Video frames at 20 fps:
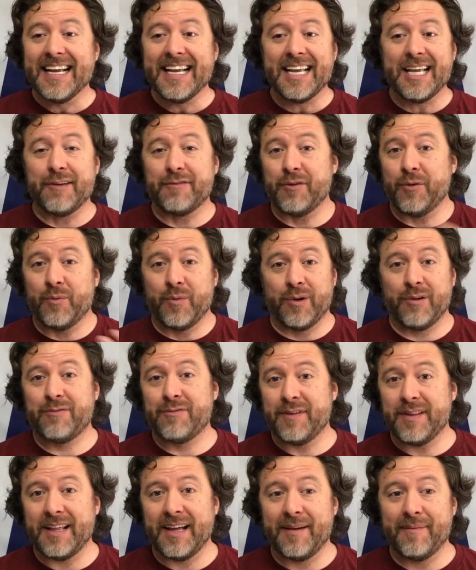if it weren't
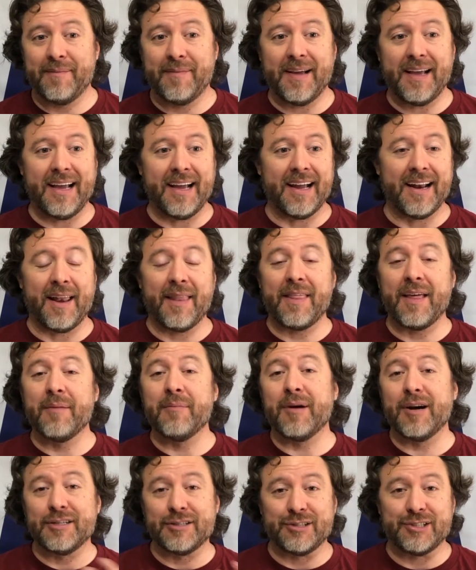for them, and them
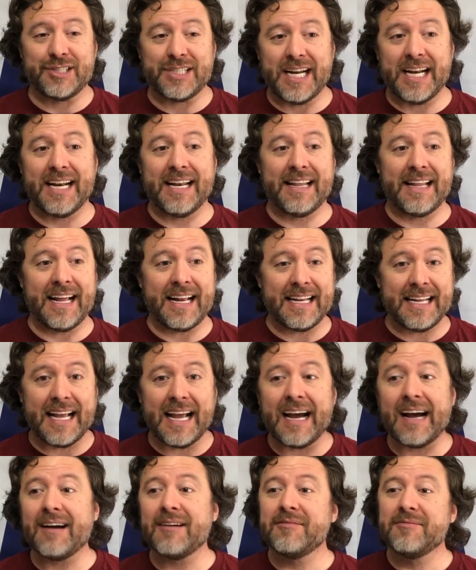understanding that,
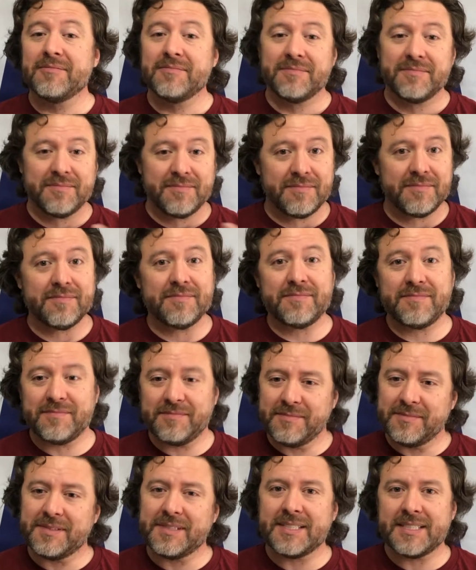yeah,
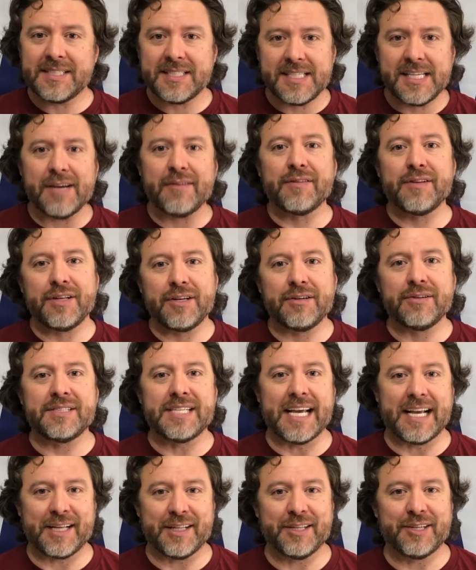give a little,
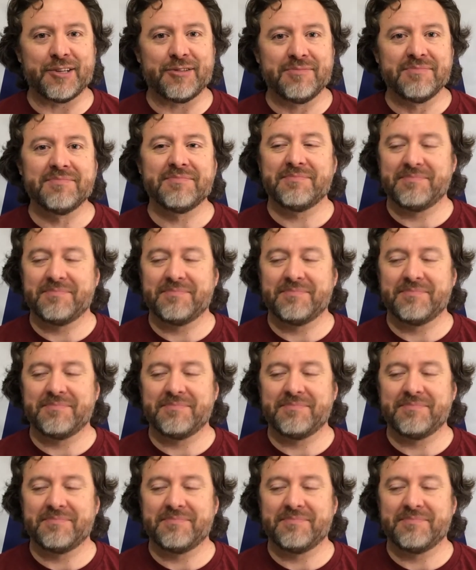take a little.